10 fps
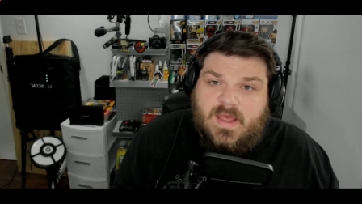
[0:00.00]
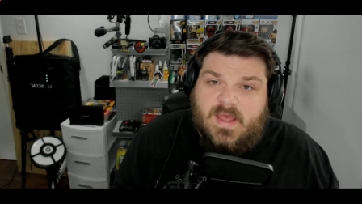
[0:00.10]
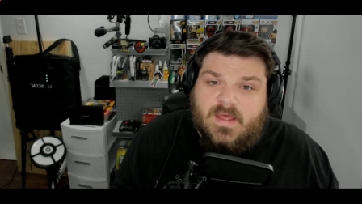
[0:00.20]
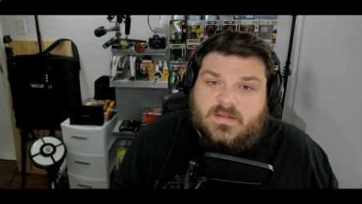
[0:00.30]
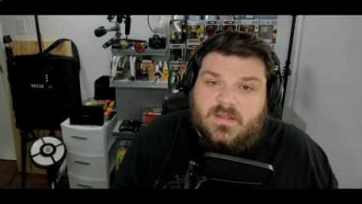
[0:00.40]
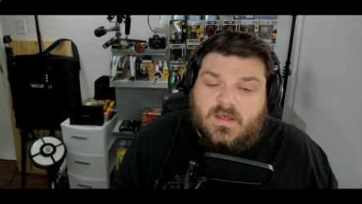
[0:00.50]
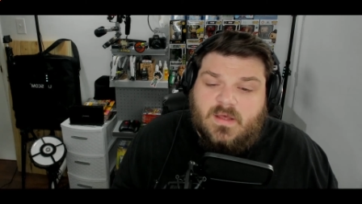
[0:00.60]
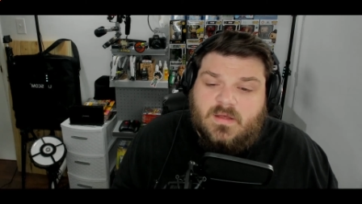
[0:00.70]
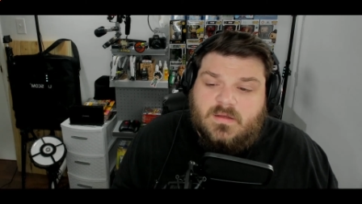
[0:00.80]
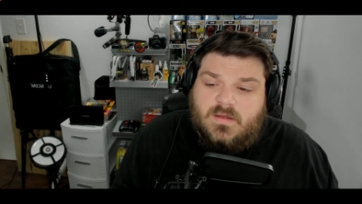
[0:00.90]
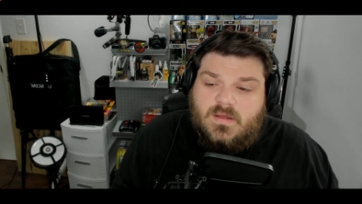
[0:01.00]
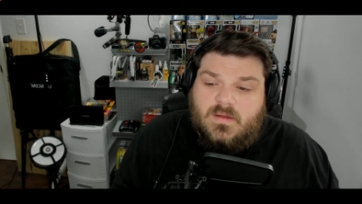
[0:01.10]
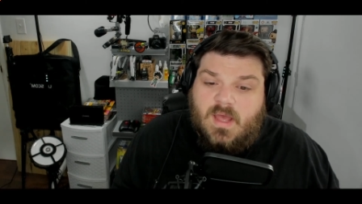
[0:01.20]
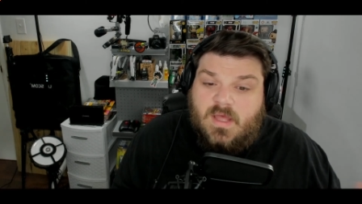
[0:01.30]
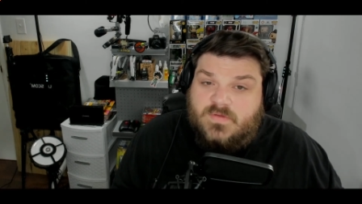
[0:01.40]
And
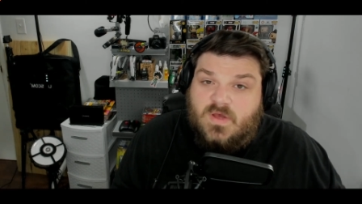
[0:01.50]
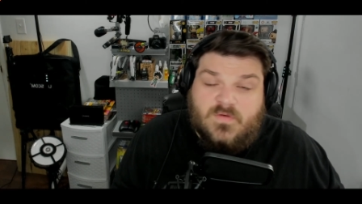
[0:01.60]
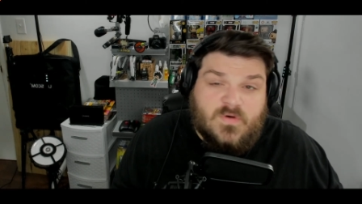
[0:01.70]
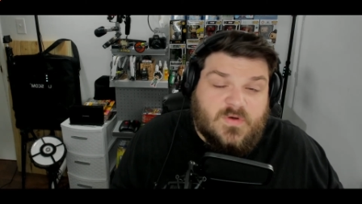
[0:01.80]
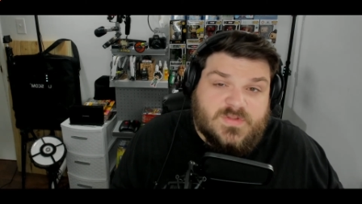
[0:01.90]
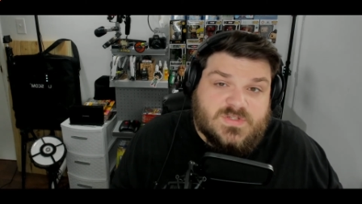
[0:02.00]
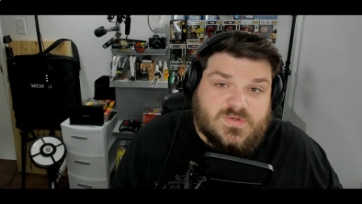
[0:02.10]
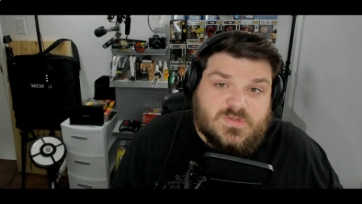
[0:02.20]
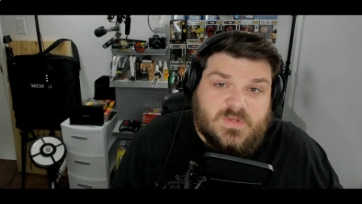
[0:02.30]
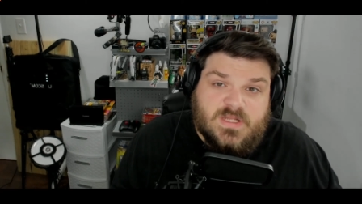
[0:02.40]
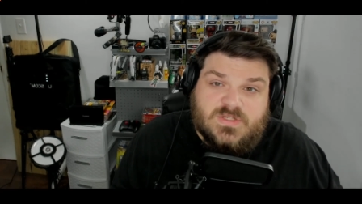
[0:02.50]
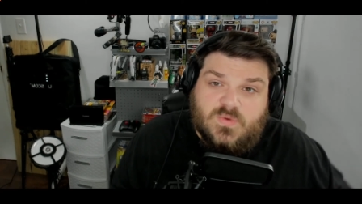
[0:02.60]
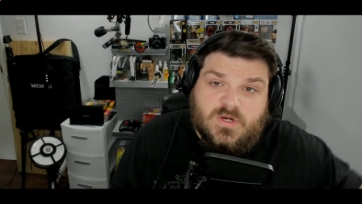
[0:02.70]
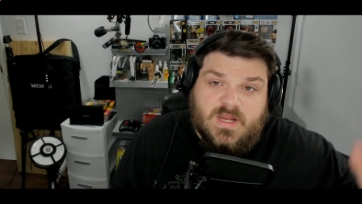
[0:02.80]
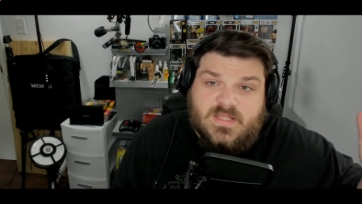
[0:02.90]
of all the social media,
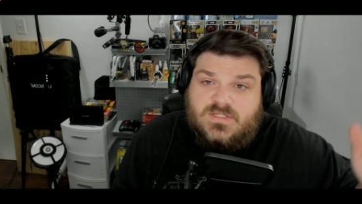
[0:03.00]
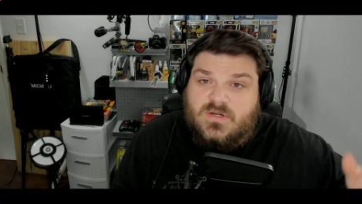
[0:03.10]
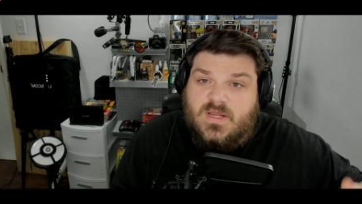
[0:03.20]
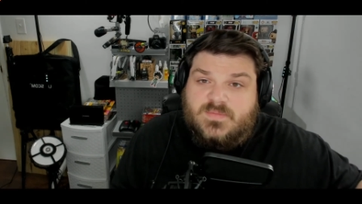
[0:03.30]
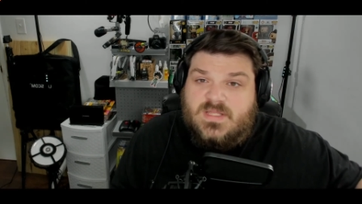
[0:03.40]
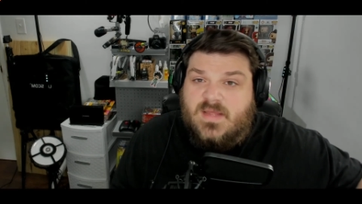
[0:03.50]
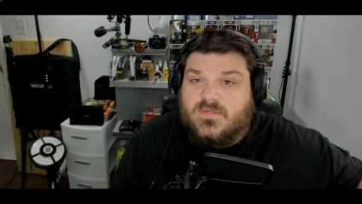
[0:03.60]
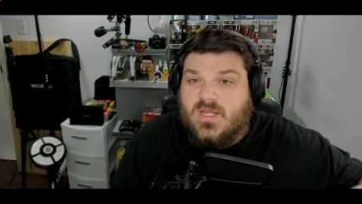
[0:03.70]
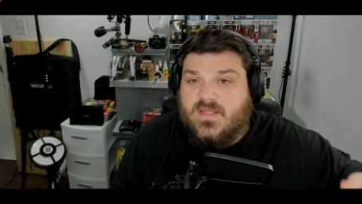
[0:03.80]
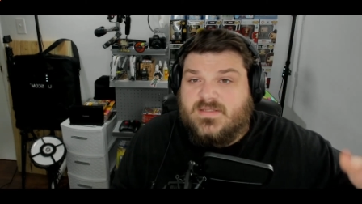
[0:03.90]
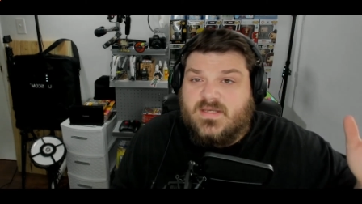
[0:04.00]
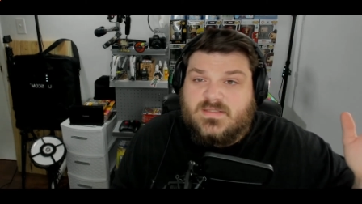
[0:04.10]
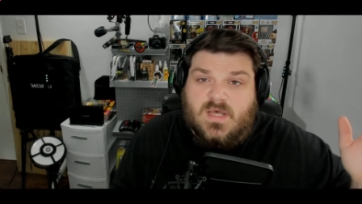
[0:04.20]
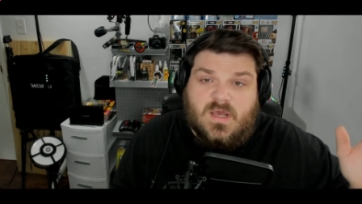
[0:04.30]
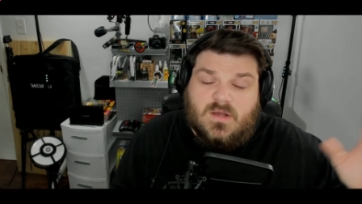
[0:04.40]
Twitter, Instagram, Snapchat,
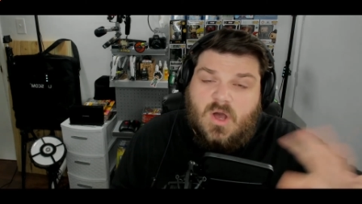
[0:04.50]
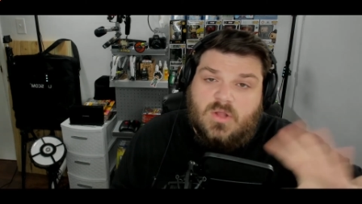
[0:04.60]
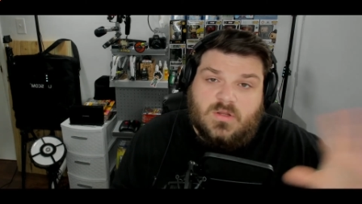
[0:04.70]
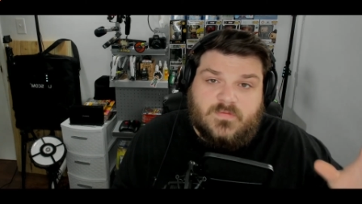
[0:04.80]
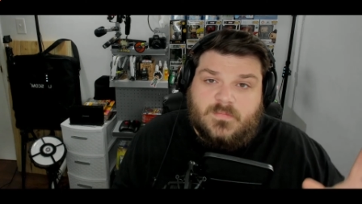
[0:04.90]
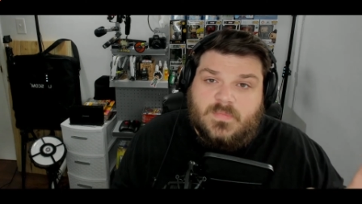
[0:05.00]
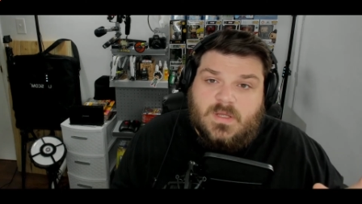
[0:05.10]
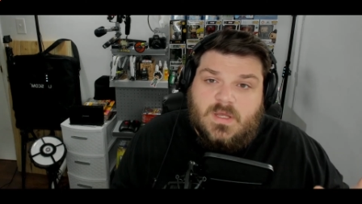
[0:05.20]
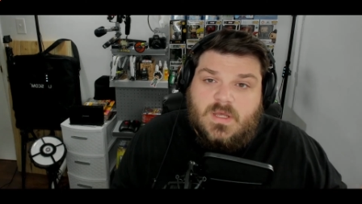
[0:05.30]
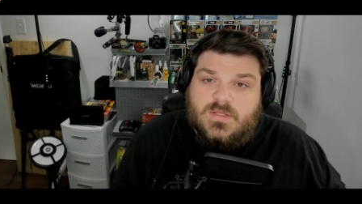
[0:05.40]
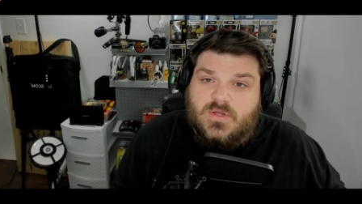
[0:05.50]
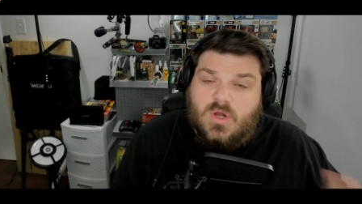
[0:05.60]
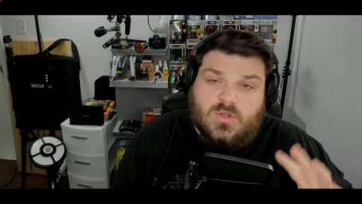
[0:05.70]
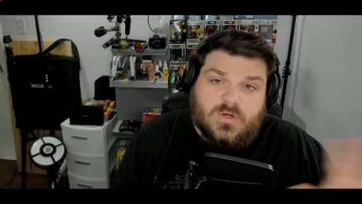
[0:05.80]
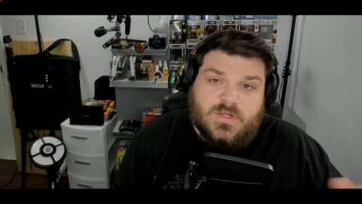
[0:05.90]
TikTok, all of them, they're
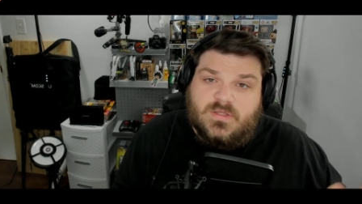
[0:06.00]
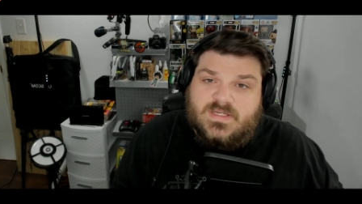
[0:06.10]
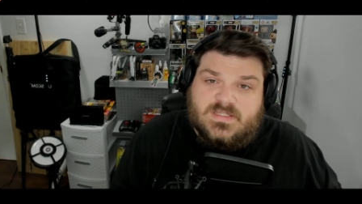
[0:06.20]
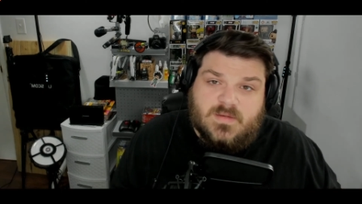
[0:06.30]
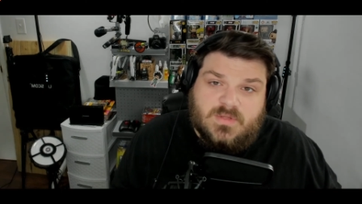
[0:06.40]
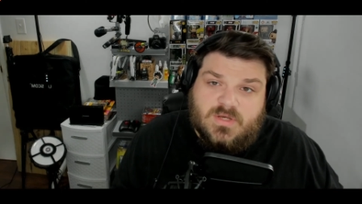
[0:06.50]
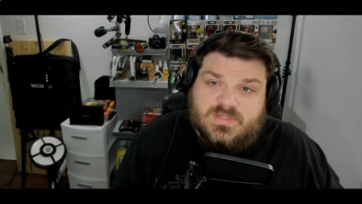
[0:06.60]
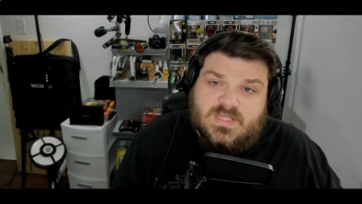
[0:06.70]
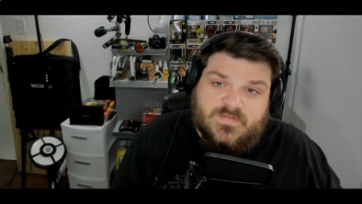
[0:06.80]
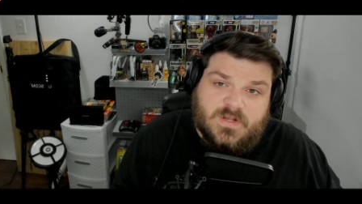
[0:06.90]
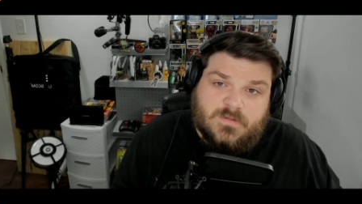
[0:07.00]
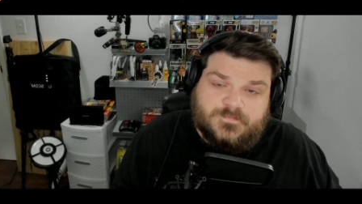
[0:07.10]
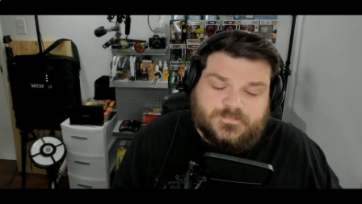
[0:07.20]
all Hercules 0070.